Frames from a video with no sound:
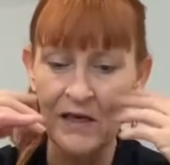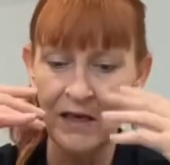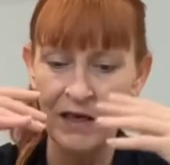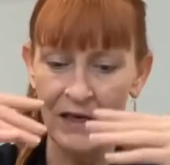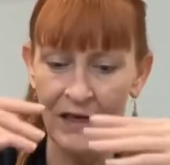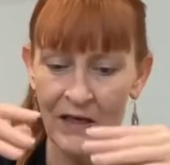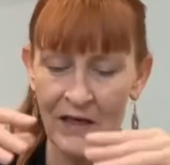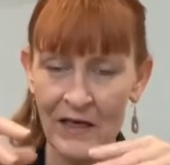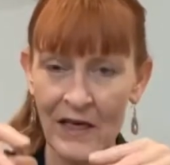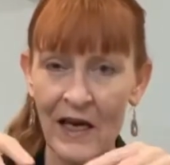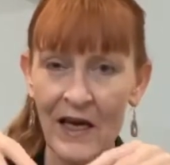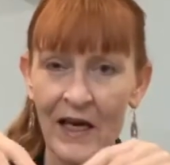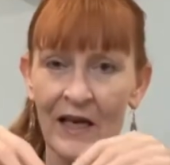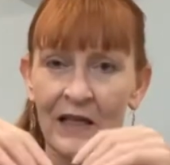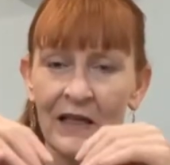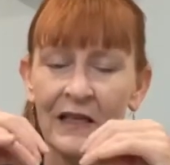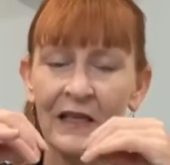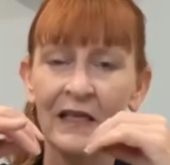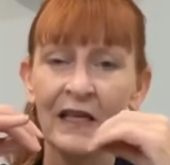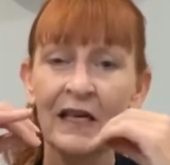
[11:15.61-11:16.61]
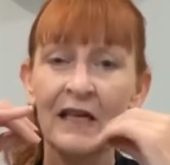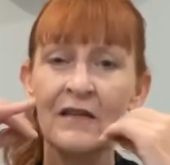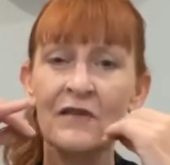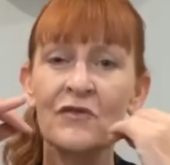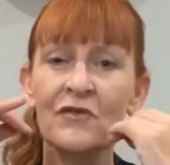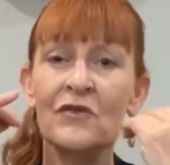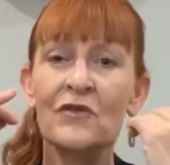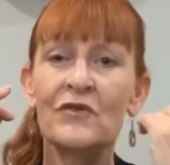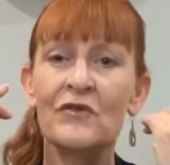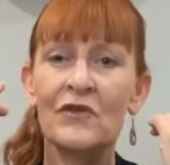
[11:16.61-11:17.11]
inhale again
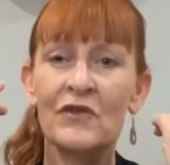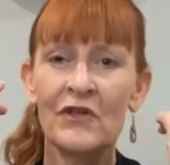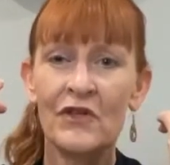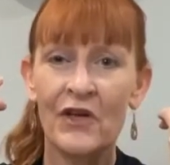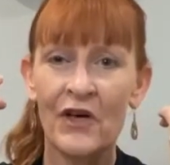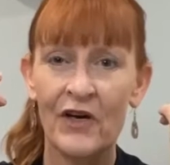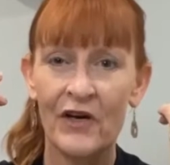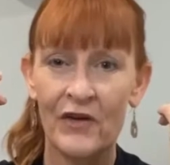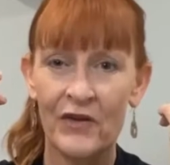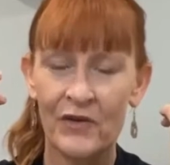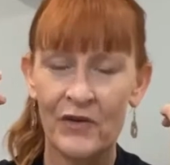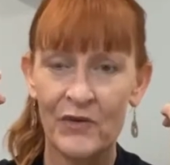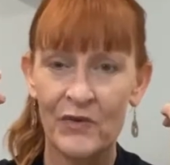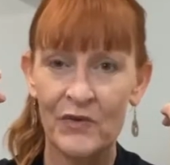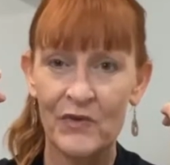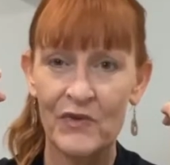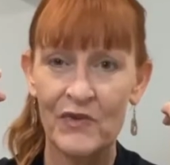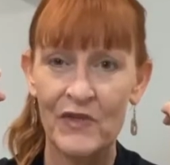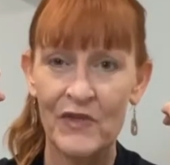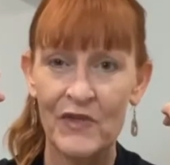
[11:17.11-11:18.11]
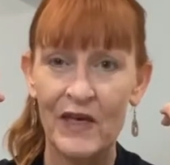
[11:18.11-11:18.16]
through the nose